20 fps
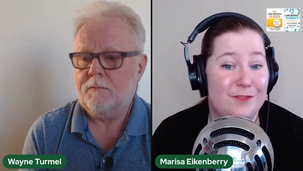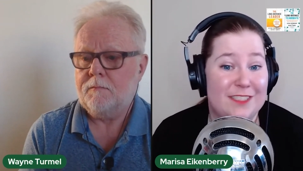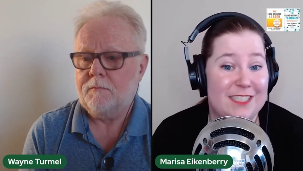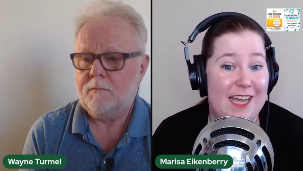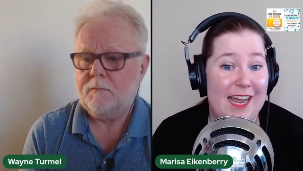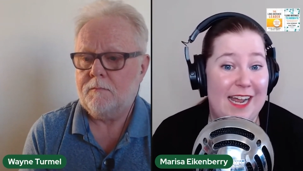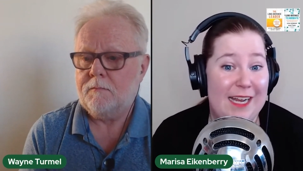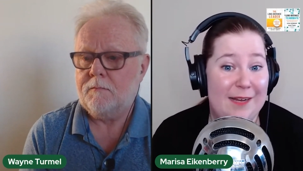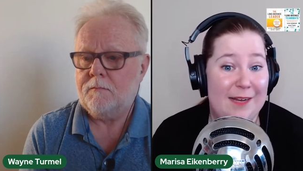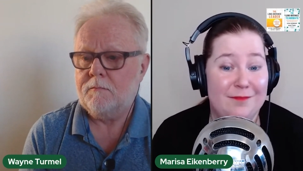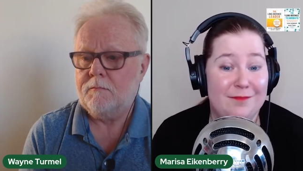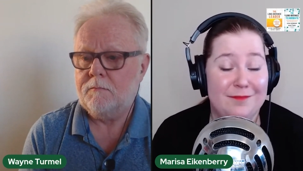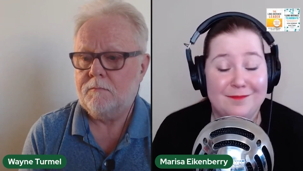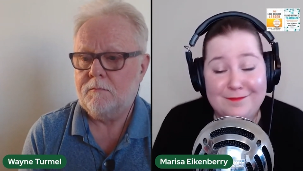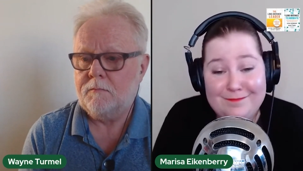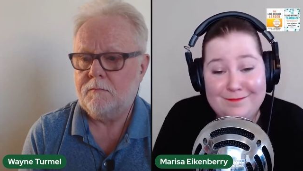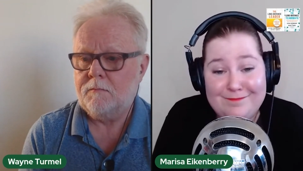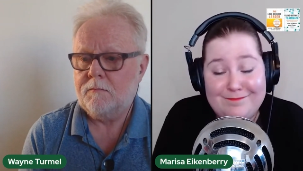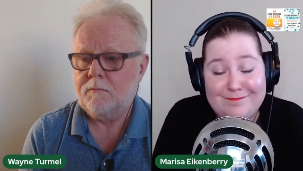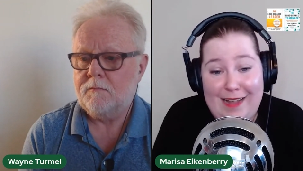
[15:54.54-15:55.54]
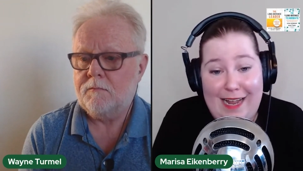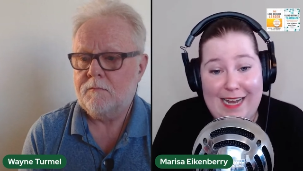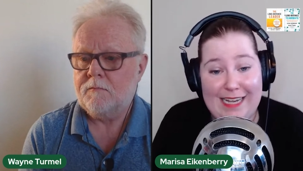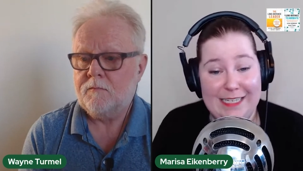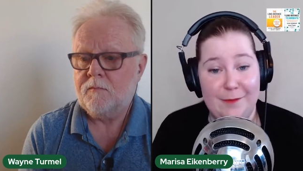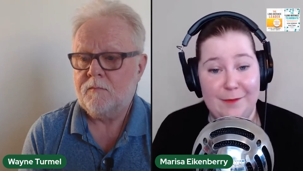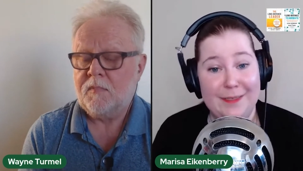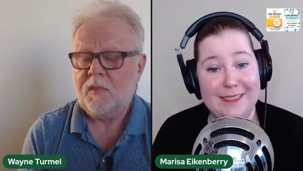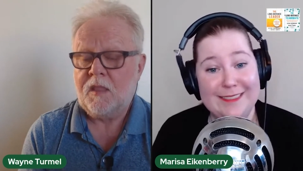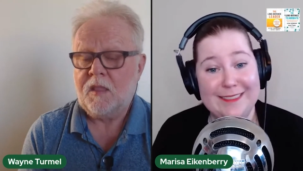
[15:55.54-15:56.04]
Speaker 1: of time,
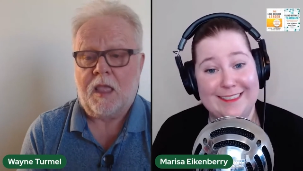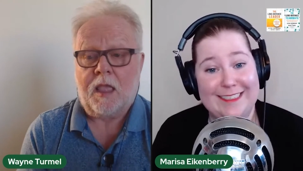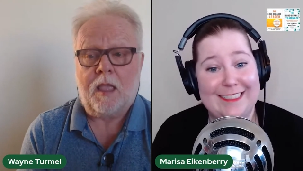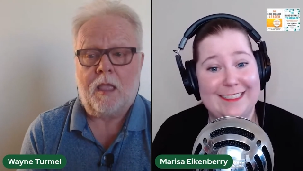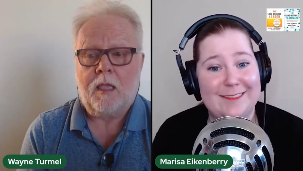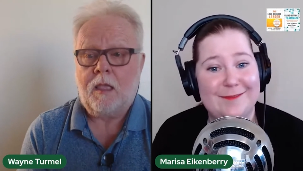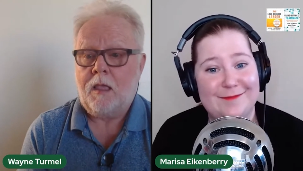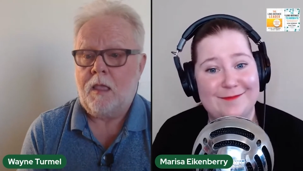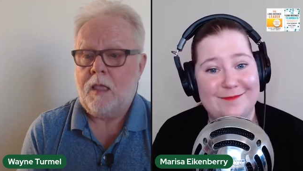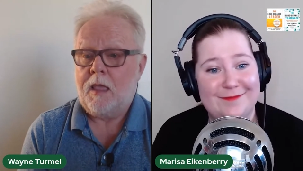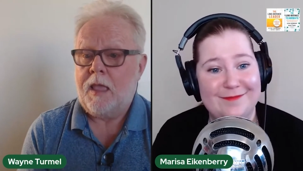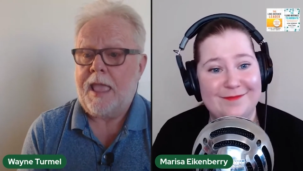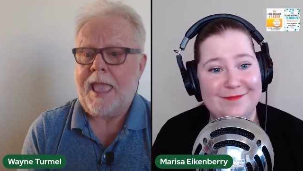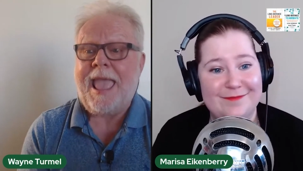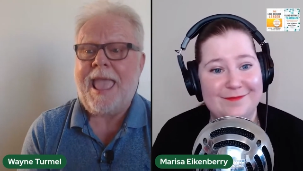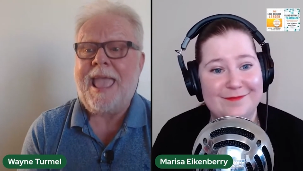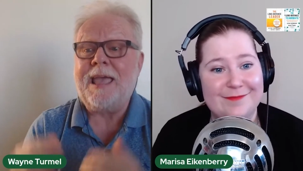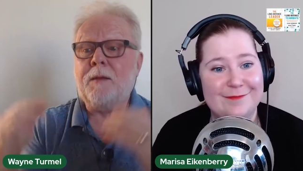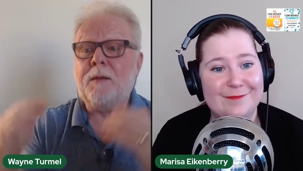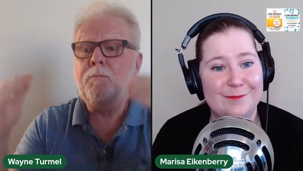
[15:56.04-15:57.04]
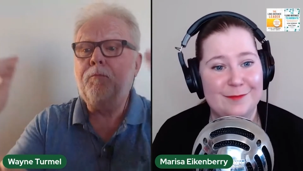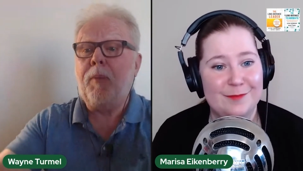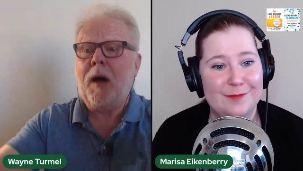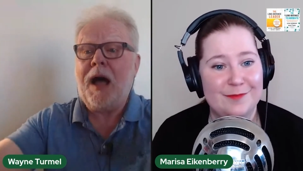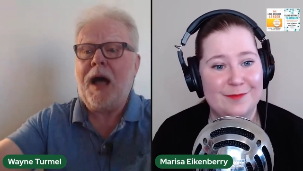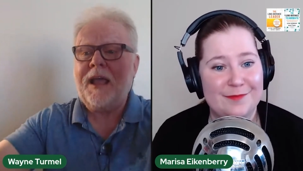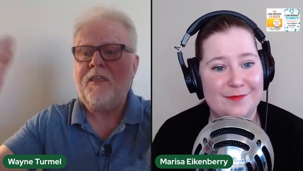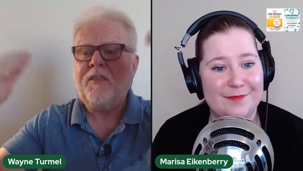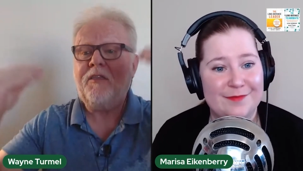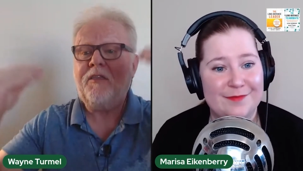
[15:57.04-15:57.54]
and you missed it.
Speaker 2: And
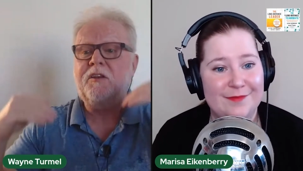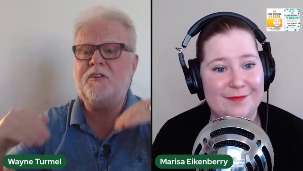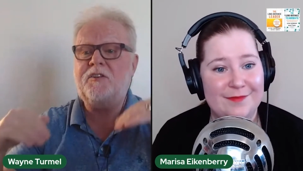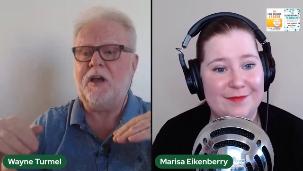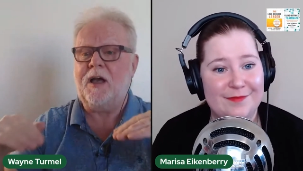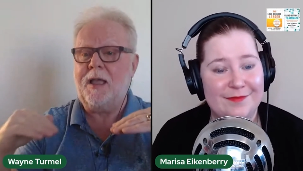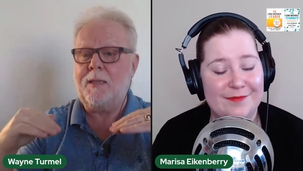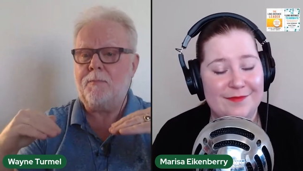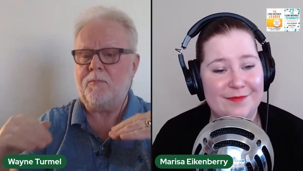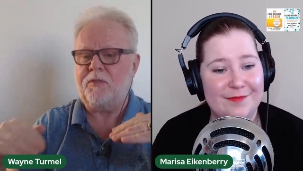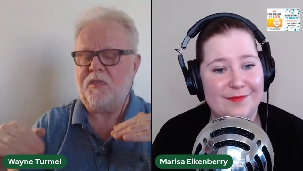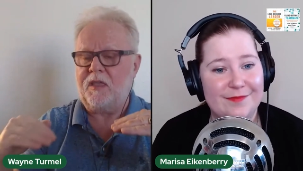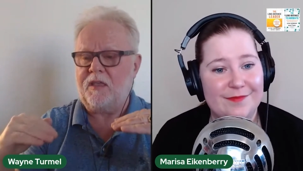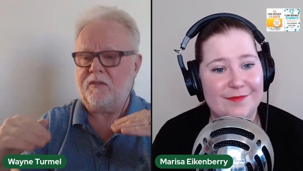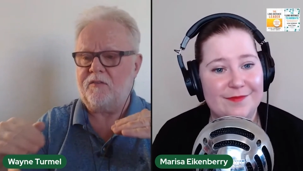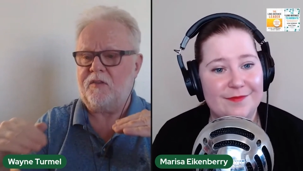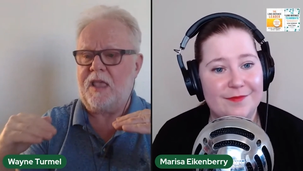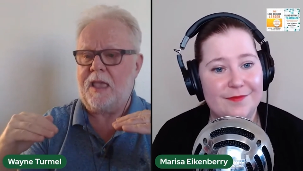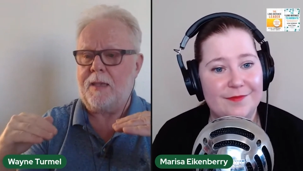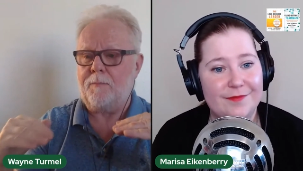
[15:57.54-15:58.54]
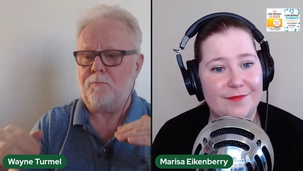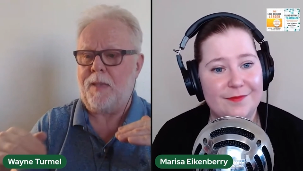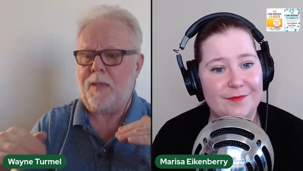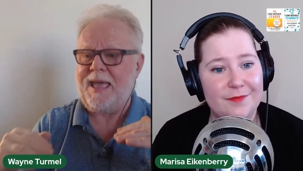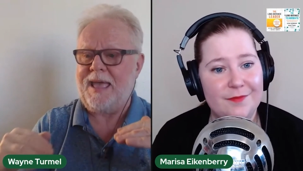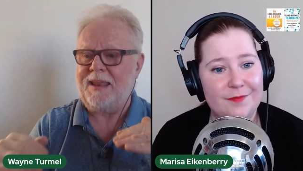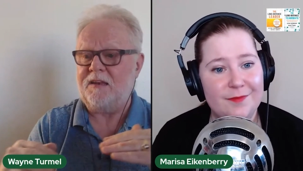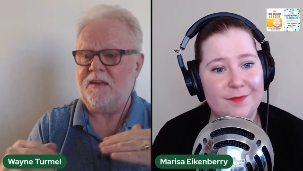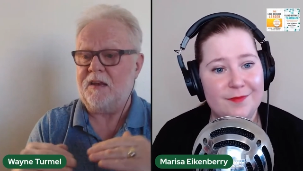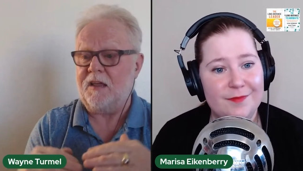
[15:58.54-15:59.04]
by the time things get
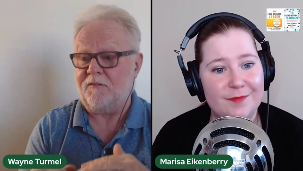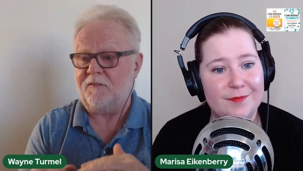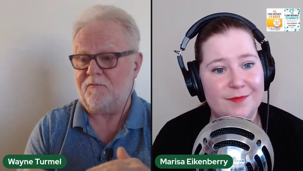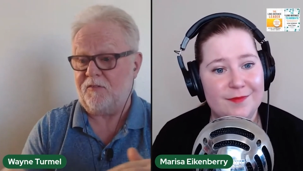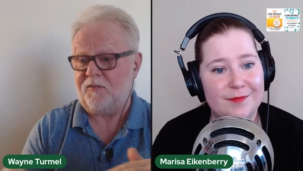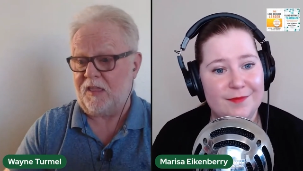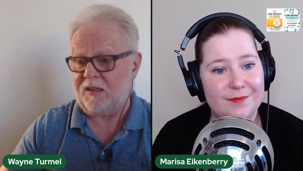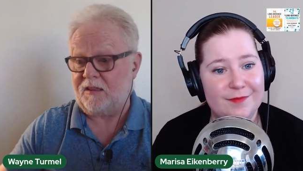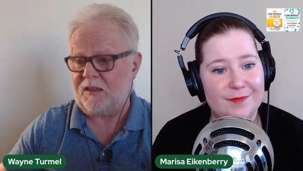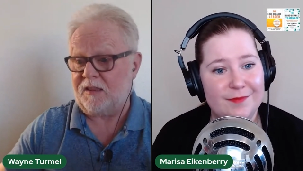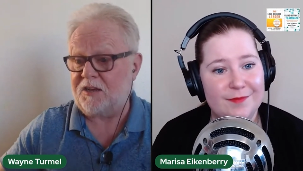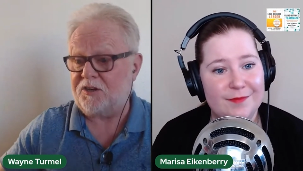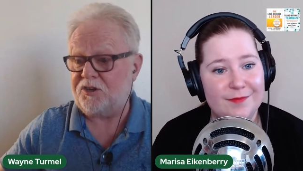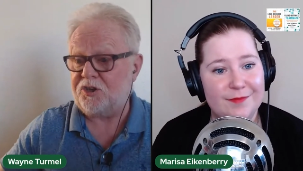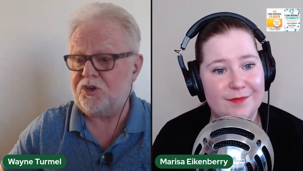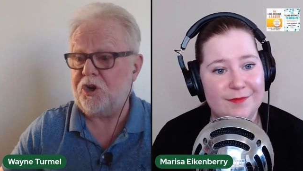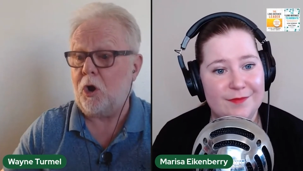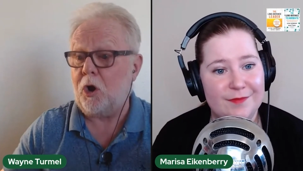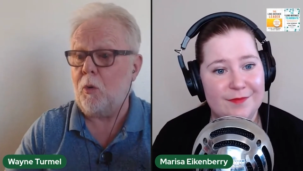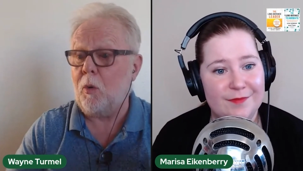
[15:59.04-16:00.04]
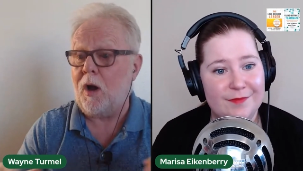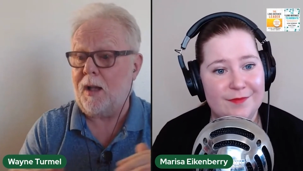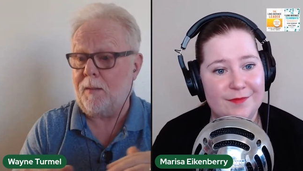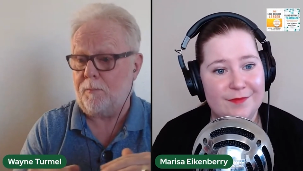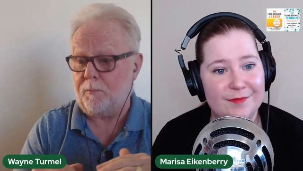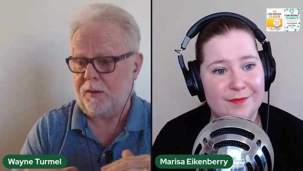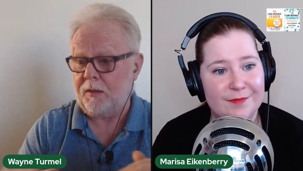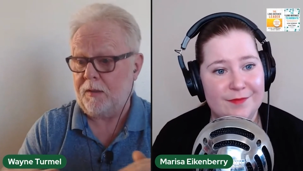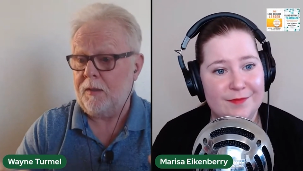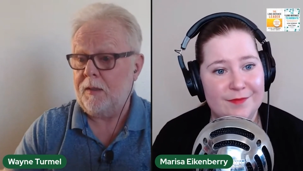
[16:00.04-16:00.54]
bad enough that they show up